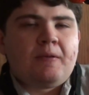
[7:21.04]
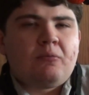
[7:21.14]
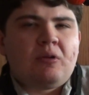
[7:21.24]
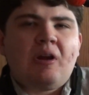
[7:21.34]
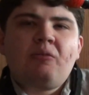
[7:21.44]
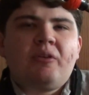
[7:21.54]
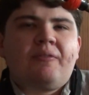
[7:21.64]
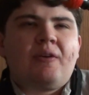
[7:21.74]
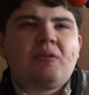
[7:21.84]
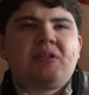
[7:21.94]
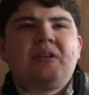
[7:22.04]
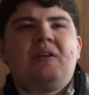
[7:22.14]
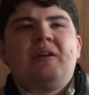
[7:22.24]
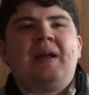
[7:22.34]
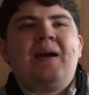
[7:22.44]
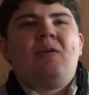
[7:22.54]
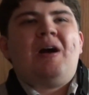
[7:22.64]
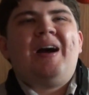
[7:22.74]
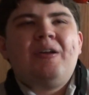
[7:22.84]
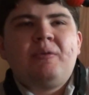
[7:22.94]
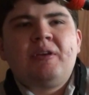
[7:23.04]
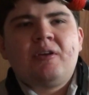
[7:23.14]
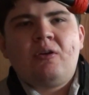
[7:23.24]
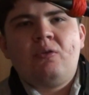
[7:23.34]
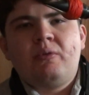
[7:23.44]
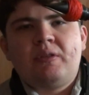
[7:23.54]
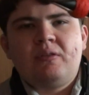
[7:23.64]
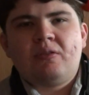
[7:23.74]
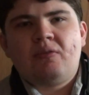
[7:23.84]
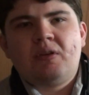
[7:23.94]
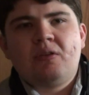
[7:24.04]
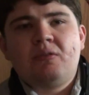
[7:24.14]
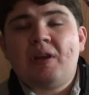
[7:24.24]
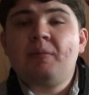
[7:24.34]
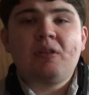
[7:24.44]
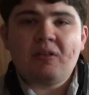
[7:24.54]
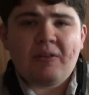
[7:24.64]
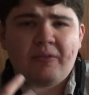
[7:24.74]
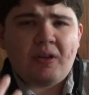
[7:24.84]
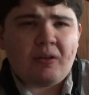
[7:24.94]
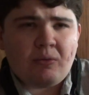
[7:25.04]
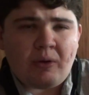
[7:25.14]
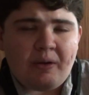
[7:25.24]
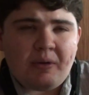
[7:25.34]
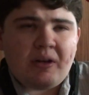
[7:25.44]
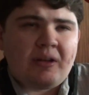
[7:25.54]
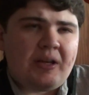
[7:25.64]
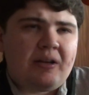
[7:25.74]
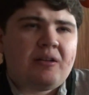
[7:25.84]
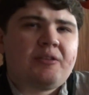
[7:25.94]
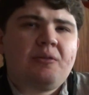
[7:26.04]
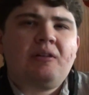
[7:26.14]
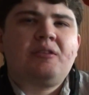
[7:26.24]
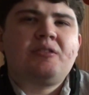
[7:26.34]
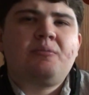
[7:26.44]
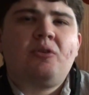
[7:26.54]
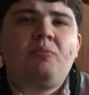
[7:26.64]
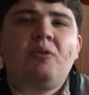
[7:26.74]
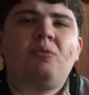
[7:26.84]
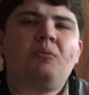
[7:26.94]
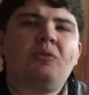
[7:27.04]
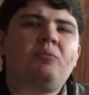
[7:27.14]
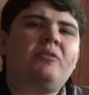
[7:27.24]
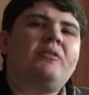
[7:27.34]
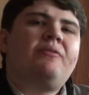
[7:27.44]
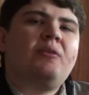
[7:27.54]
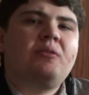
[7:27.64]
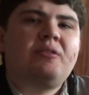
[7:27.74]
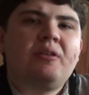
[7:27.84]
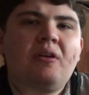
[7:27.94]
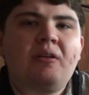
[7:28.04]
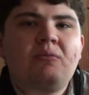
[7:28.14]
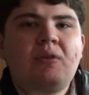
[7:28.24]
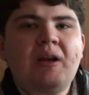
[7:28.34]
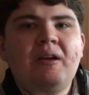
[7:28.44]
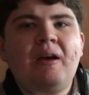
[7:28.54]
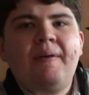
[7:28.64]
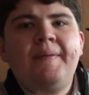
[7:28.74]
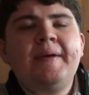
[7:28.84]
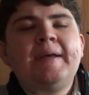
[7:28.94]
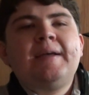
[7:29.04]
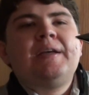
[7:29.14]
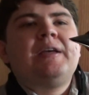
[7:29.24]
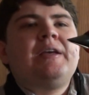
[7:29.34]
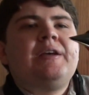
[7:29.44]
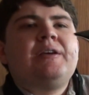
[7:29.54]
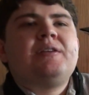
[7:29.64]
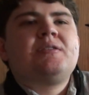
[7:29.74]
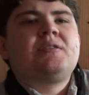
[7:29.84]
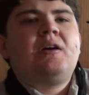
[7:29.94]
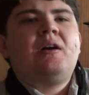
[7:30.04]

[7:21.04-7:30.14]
we're not really focusing on how high we can go with these overtones. I mean, they're definitely a great way to get into altissimo, but what we're really focusing on right now is